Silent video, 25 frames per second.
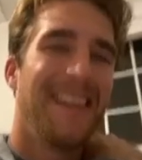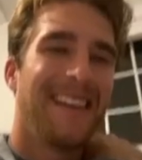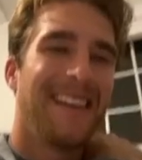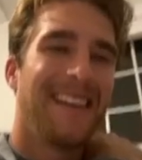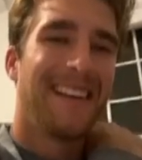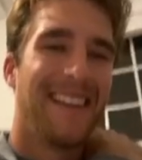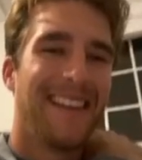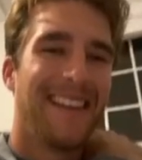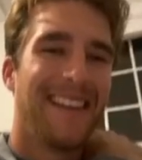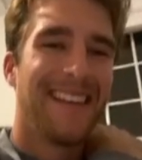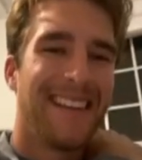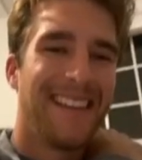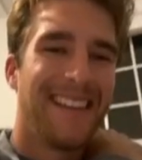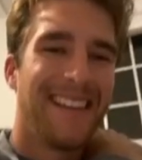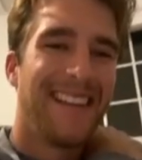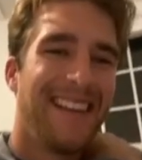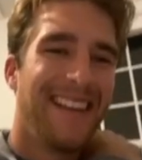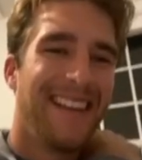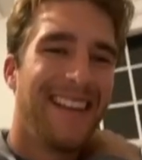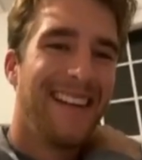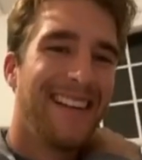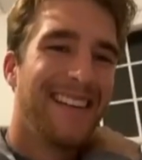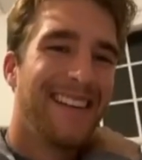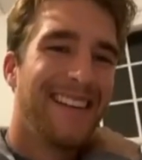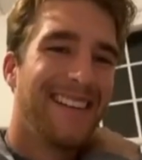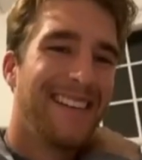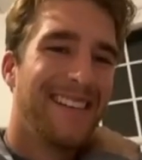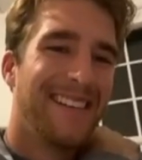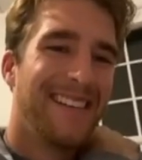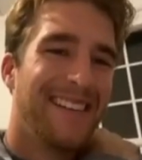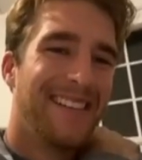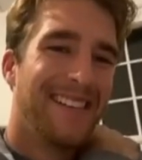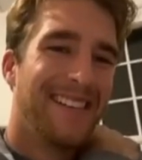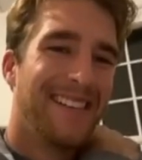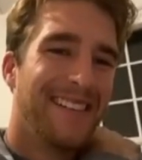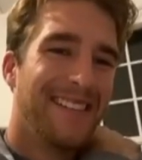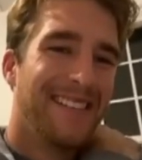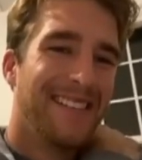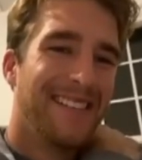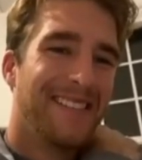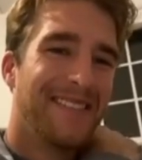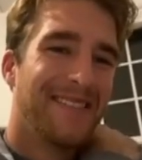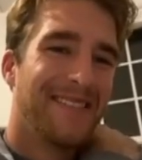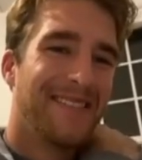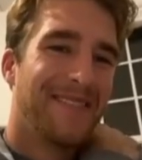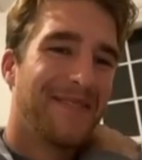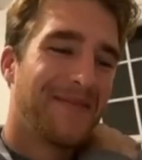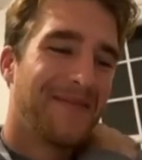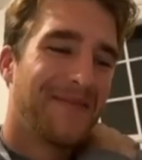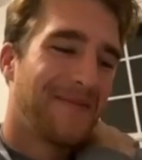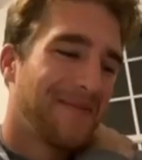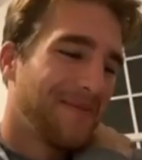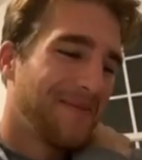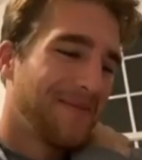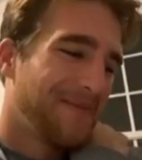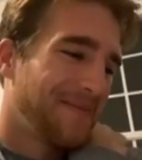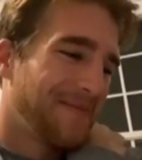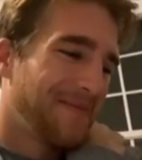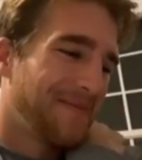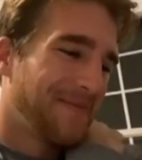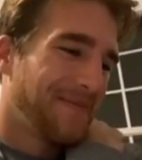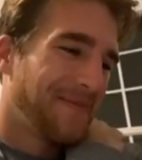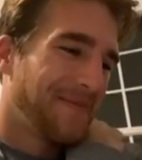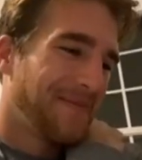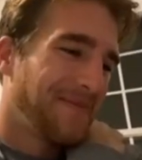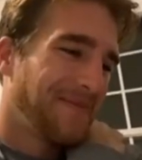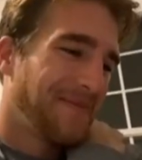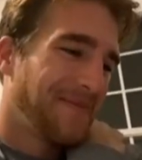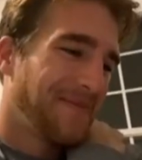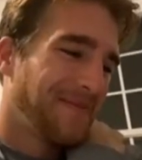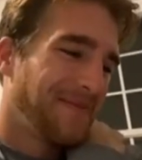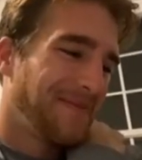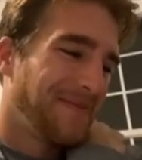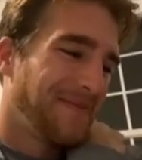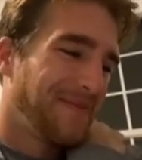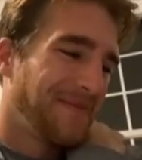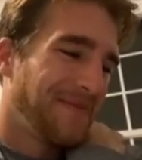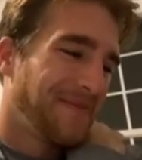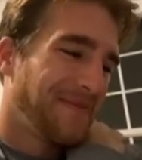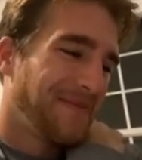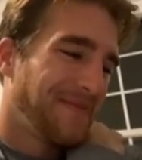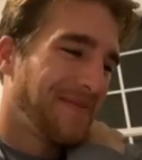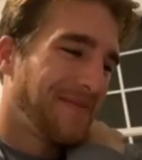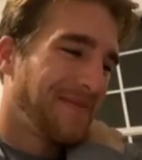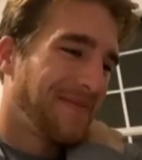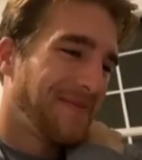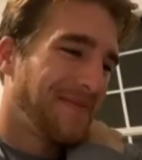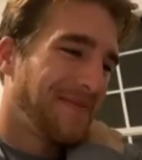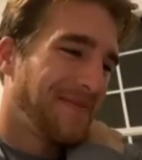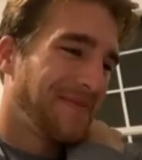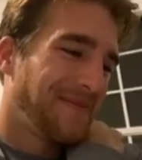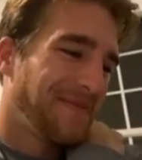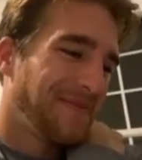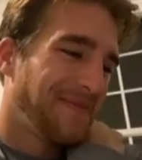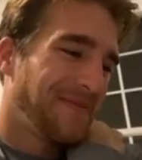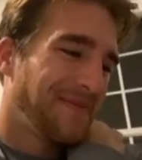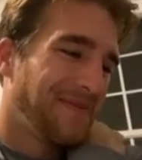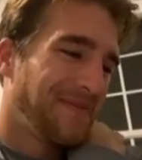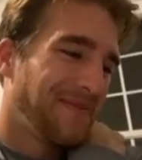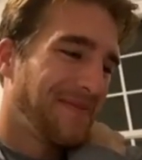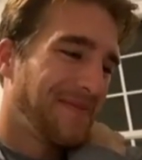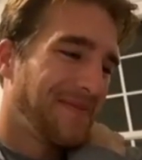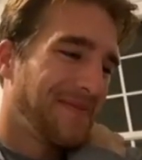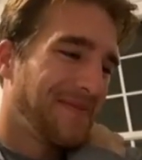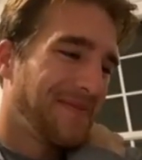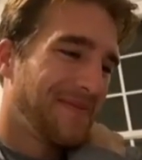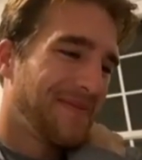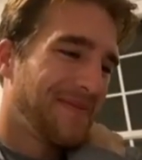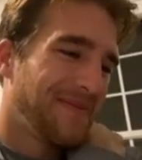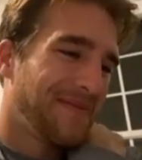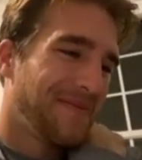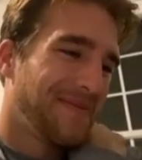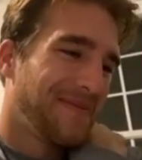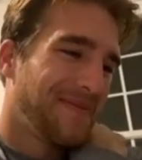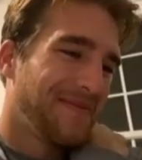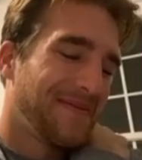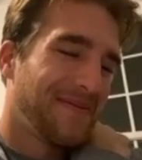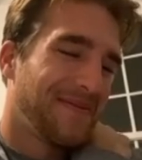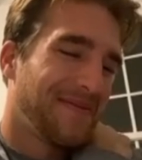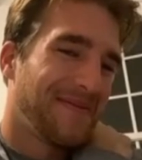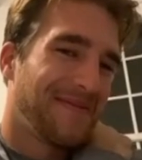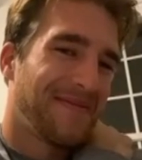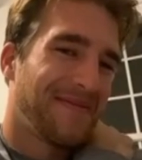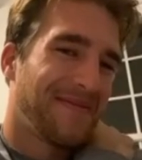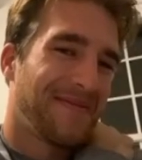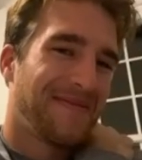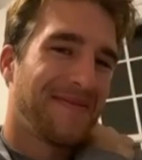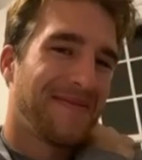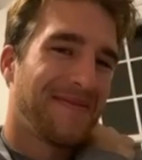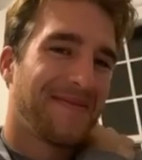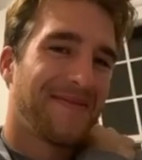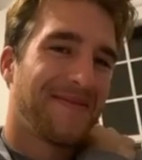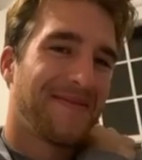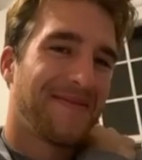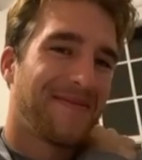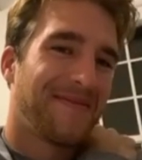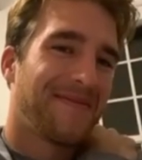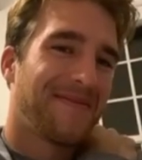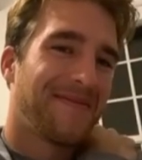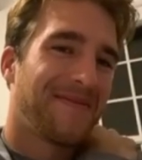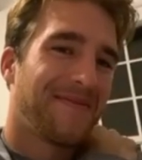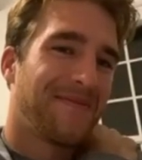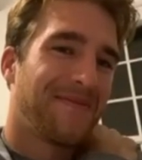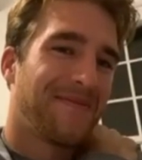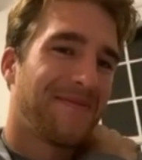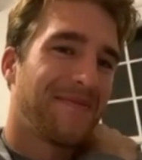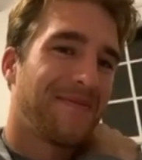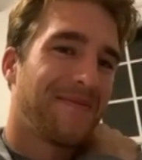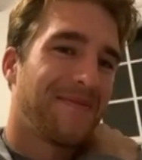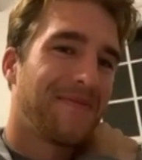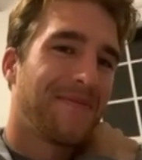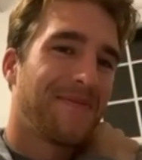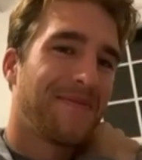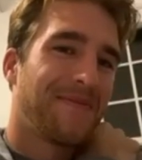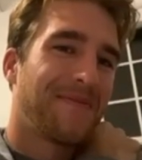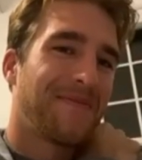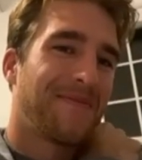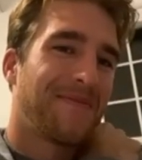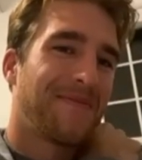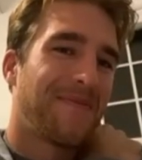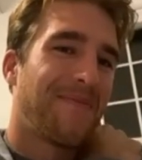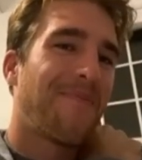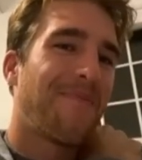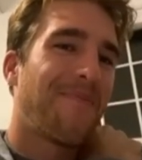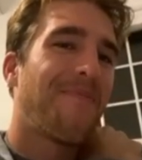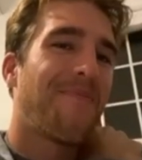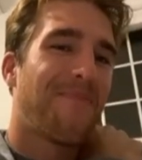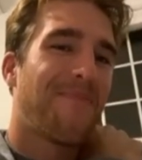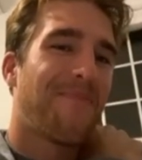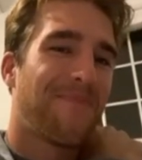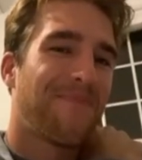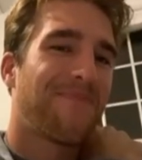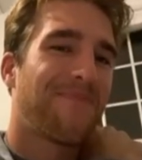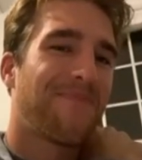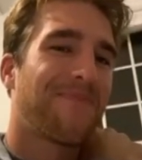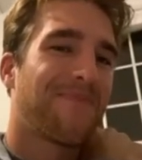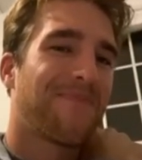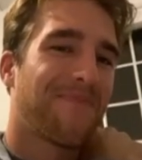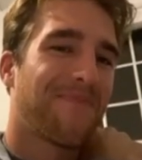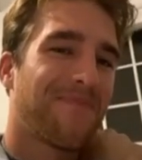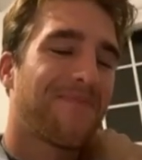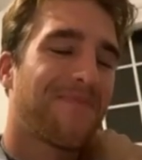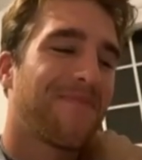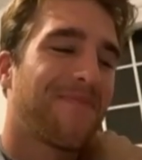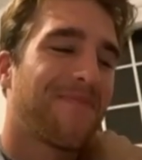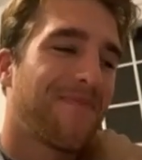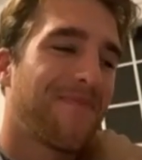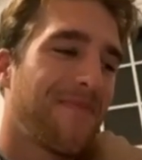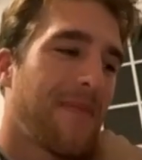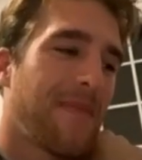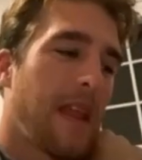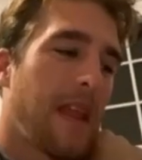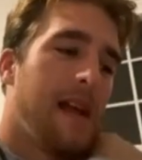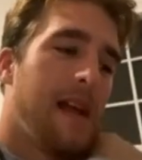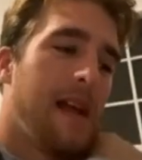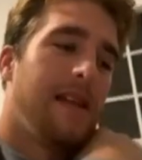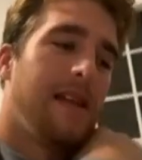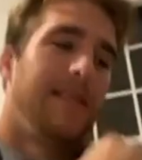This person isn't speaking.